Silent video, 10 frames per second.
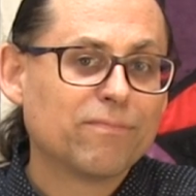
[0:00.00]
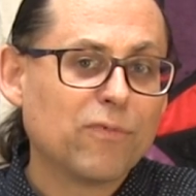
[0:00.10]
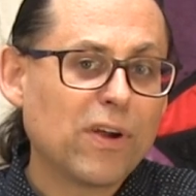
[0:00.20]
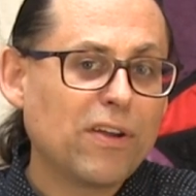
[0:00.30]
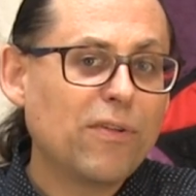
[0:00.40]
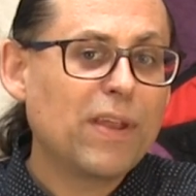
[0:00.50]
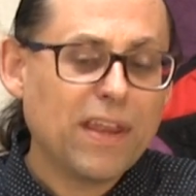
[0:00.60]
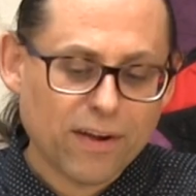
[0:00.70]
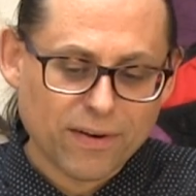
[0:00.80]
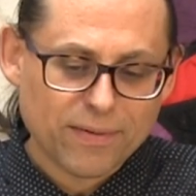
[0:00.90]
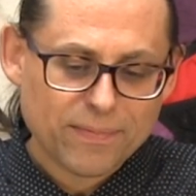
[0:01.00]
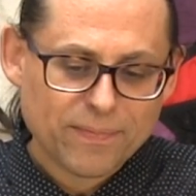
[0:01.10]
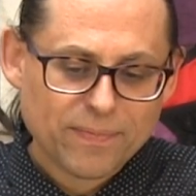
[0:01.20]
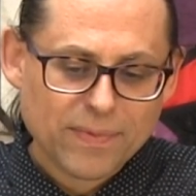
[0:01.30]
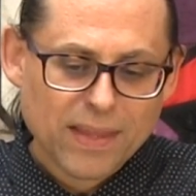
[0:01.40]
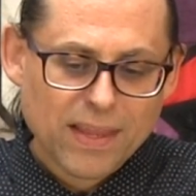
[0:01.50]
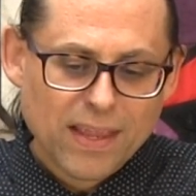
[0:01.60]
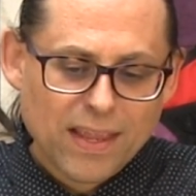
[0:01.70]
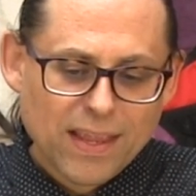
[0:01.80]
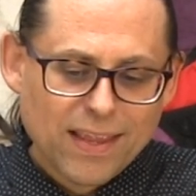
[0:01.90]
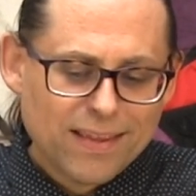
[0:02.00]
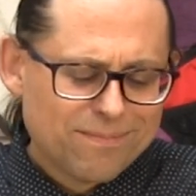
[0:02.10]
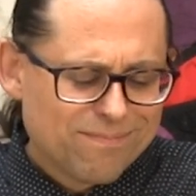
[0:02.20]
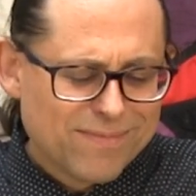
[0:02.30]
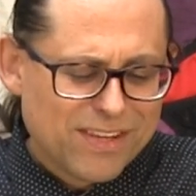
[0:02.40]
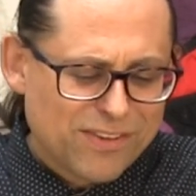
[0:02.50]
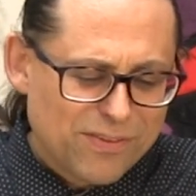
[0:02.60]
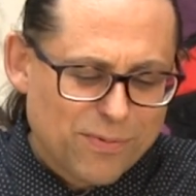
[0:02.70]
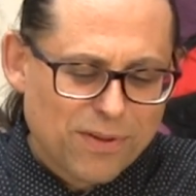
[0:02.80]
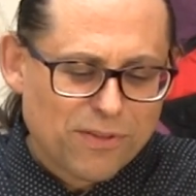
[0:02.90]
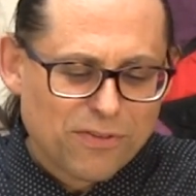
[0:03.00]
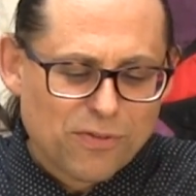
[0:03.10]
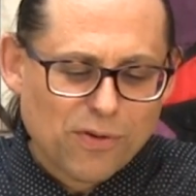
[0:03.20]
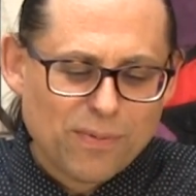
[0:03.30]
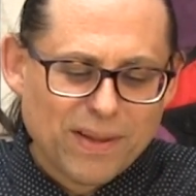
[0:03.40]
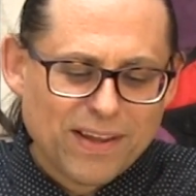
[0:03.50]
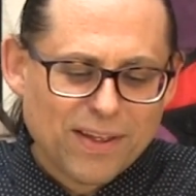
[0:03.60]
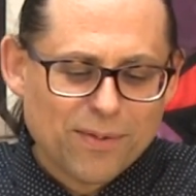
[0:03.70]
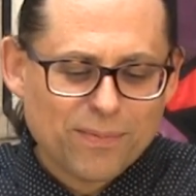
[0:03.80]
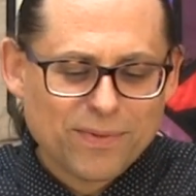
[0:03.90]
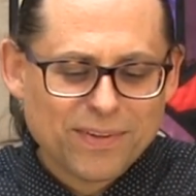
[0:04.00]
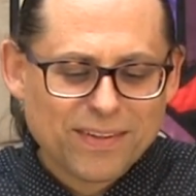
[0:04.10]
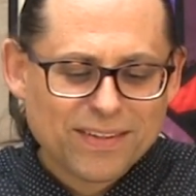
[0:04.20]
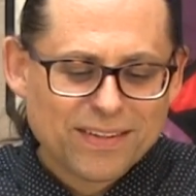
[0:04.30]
why are you here? And this is where the story becomes